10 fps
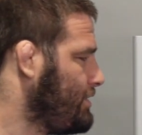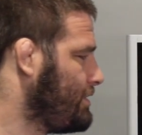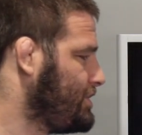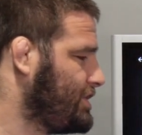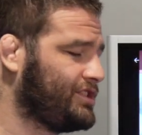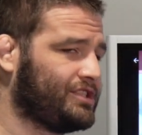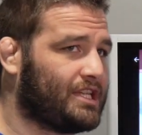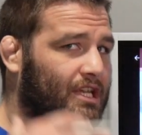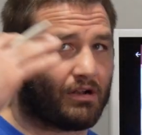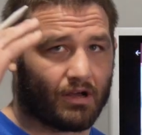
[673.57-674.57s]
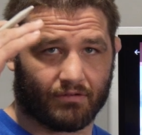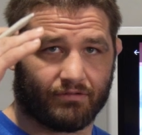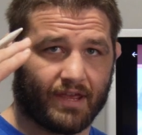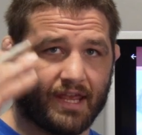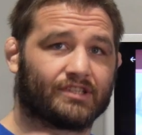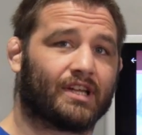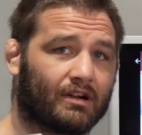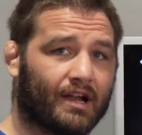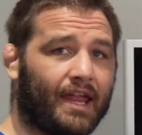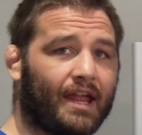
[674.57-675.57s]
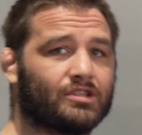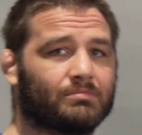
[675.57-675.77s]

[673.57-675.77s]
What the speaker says: You can just see it on her face, like her hands